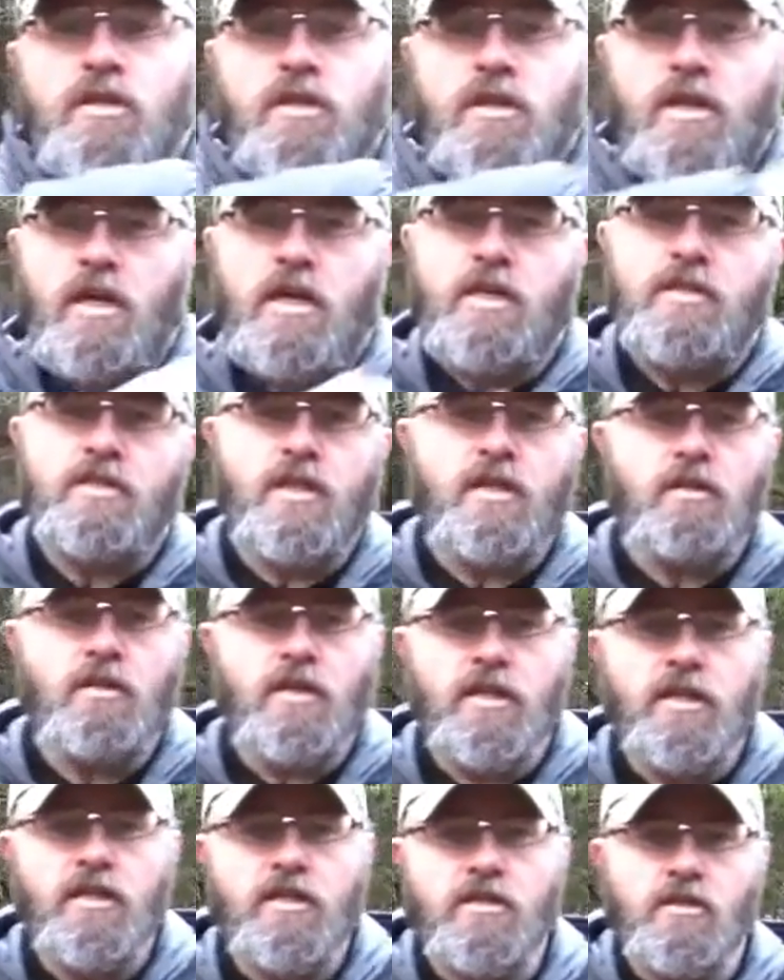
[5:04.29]
They are
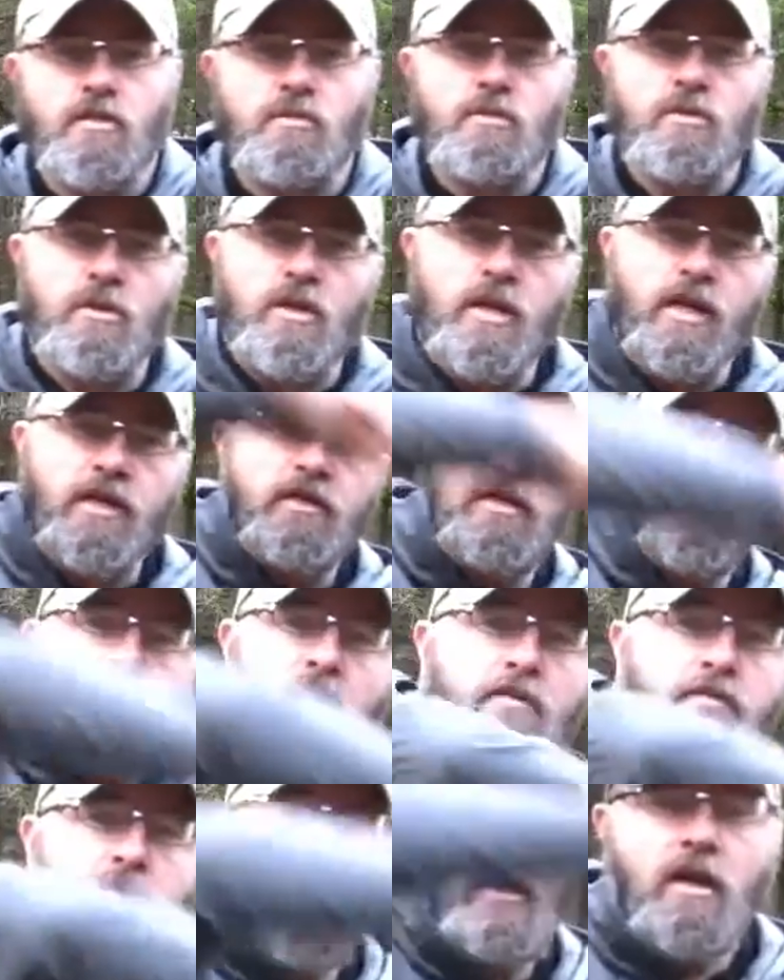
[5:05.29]
articulated, so you can actually
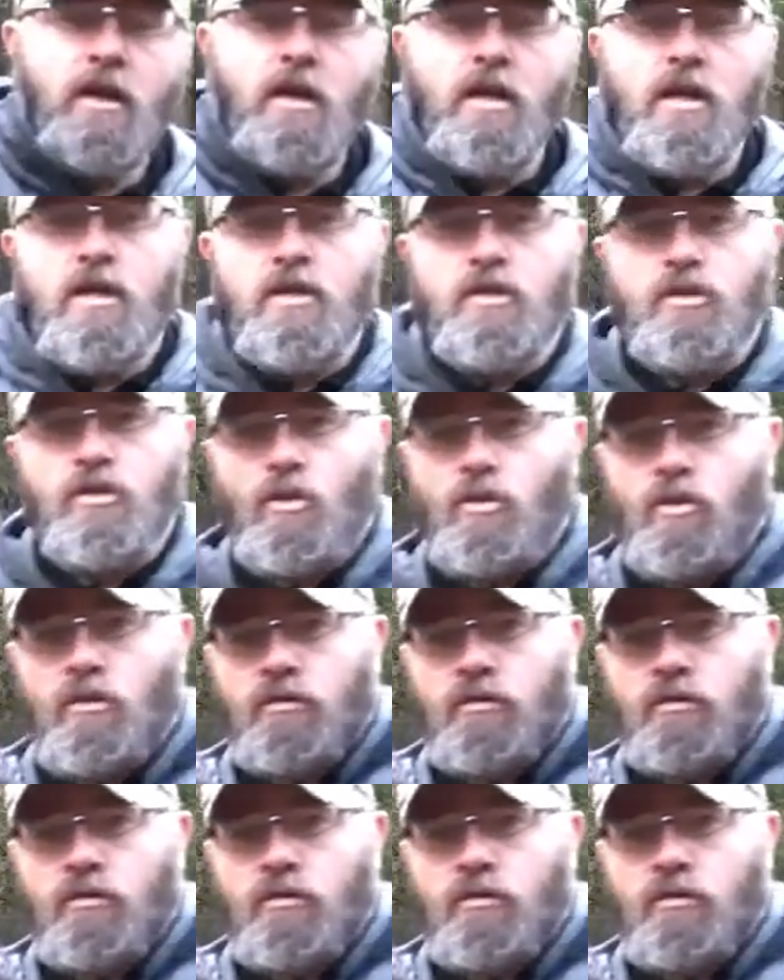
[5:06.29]
have total